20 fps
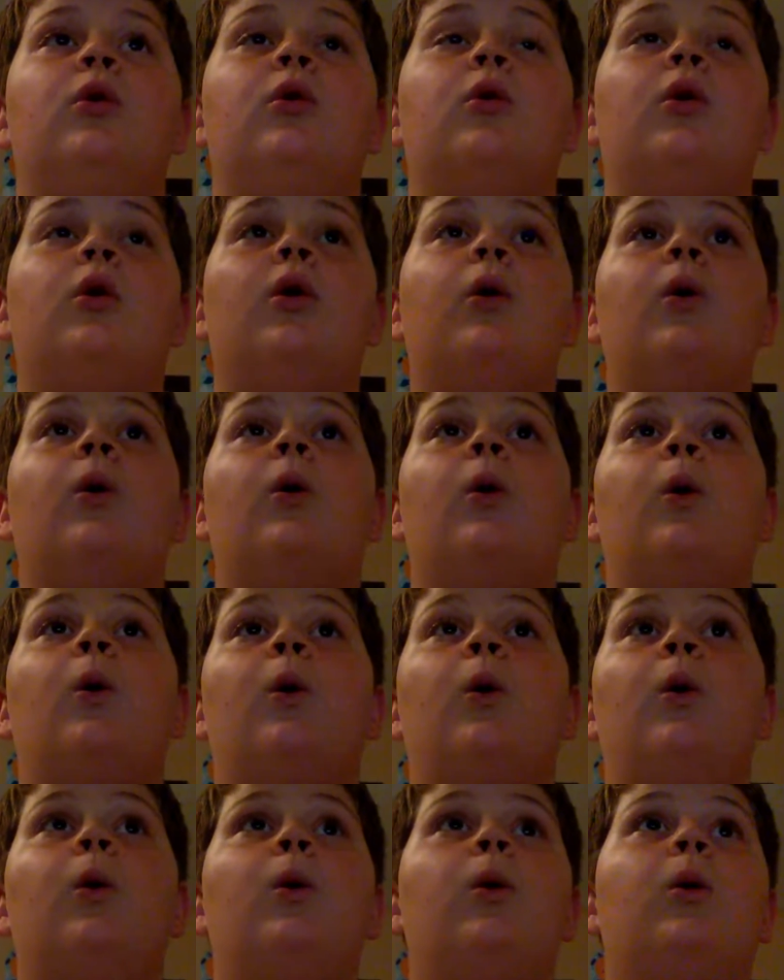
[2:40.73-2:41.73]

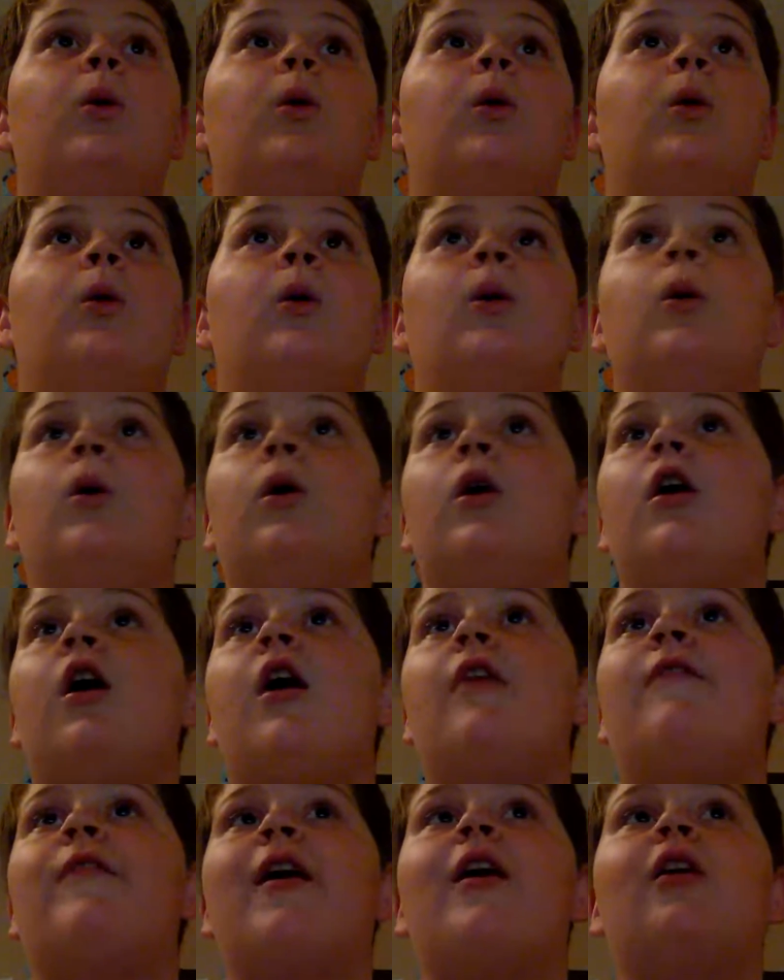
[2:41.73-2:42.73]
Oh.
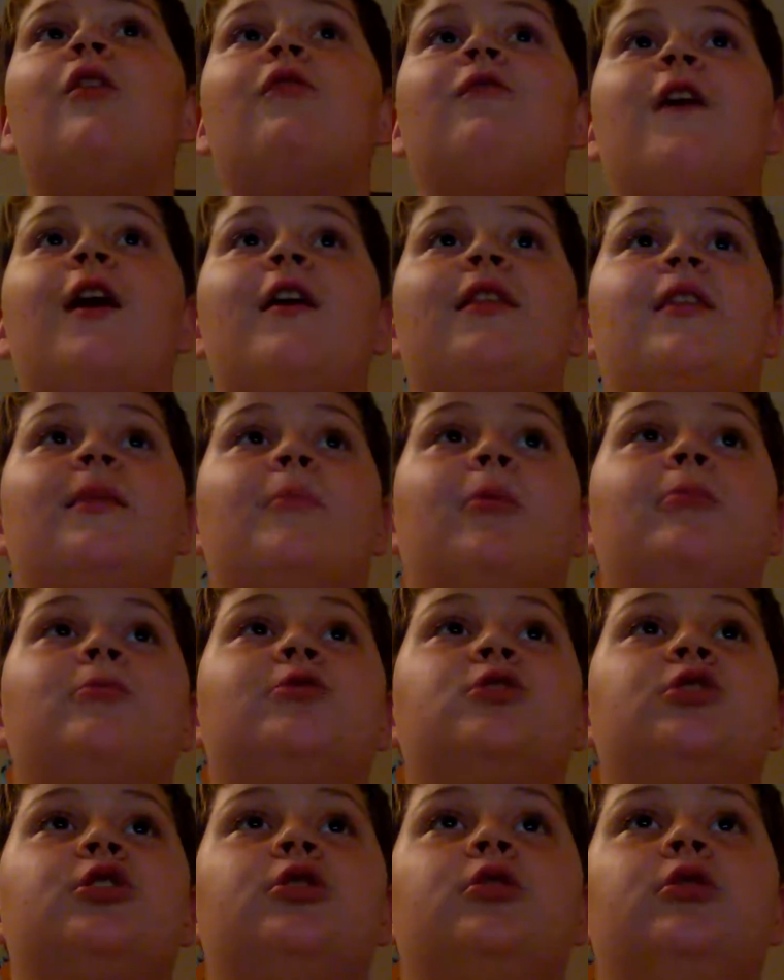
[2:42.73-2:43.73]
If I don't find them, I'm
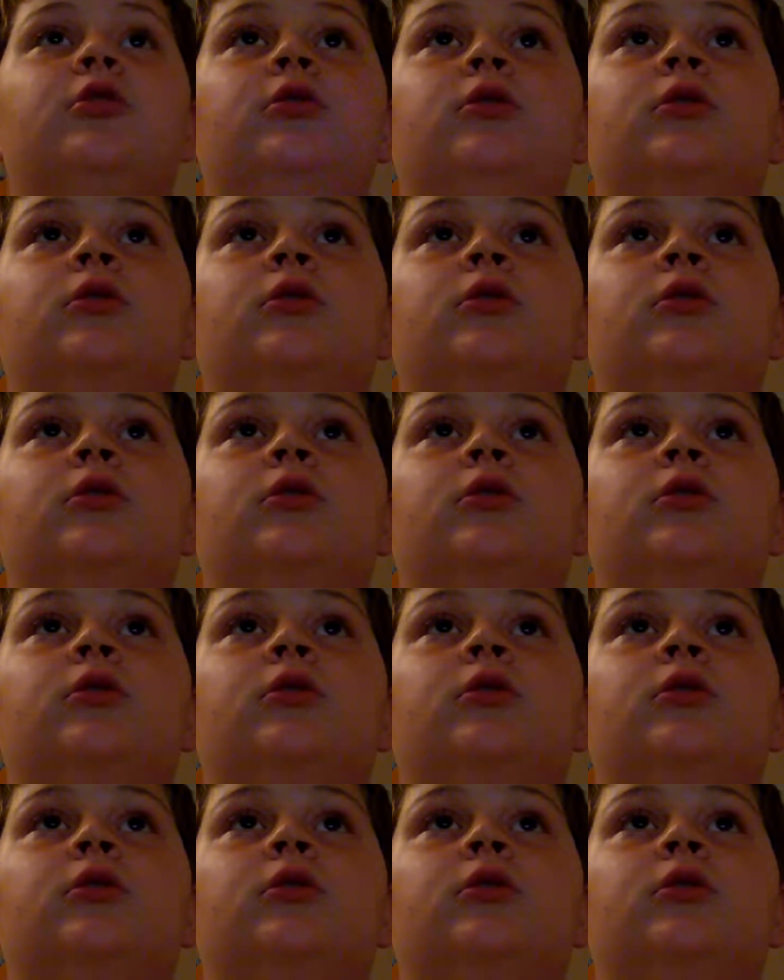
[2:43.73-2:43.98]
screwed.